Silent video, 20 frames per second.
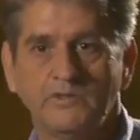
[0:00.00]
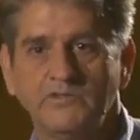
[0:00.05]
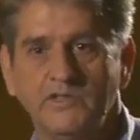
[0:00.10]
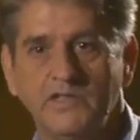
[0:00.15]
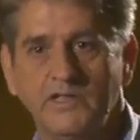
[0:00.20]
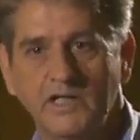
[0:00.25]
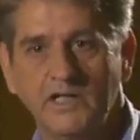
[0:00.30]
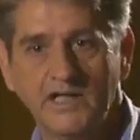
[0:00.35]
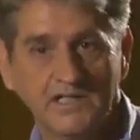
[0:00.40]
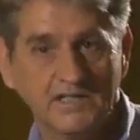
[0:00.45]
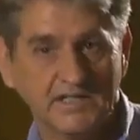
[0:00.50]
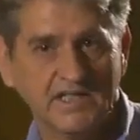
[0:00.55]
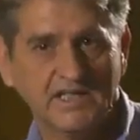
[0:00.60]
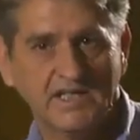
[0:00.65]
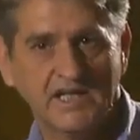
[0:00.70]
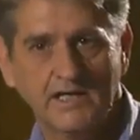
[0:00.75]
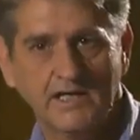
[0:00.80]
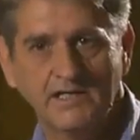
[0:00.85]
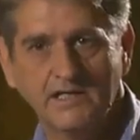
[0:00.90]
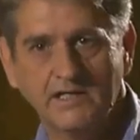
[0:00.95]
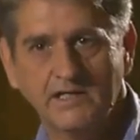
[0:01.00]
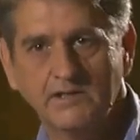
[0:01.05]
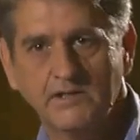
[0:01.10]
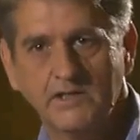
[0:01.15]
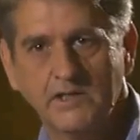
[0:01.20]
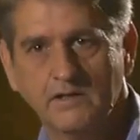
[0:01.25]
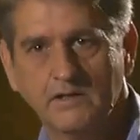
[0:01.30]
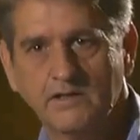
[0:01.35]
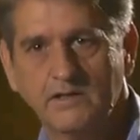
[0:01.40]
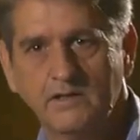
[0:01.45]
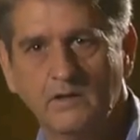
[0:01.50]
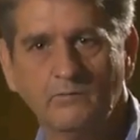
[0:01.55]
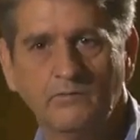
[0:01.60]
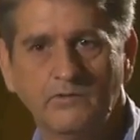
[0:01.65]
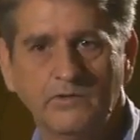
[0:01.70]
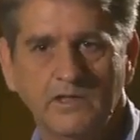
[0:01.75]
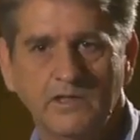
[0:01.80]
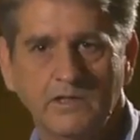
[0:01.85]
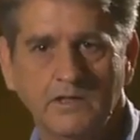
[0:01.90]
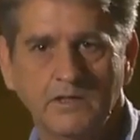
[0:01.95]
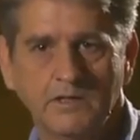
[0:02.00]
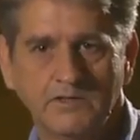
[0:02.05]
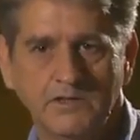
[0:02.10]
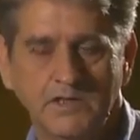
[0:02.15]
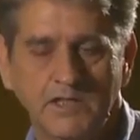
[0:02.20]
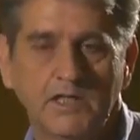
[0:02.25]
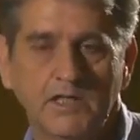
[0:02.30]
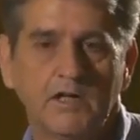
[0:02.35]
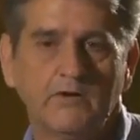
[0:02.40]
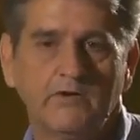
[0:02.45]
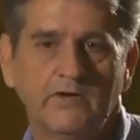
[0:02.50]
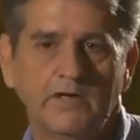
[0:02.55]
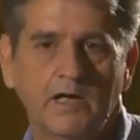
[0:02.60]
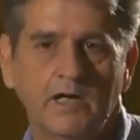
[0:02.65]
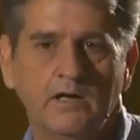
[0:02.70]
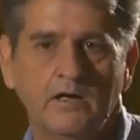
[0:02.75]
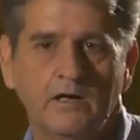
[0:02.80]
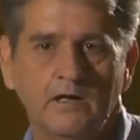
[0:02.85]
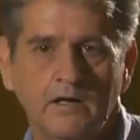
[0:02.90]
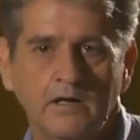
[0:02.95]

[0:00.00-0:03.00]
was in Leslie County, Kentucky, over in the Cutchin area.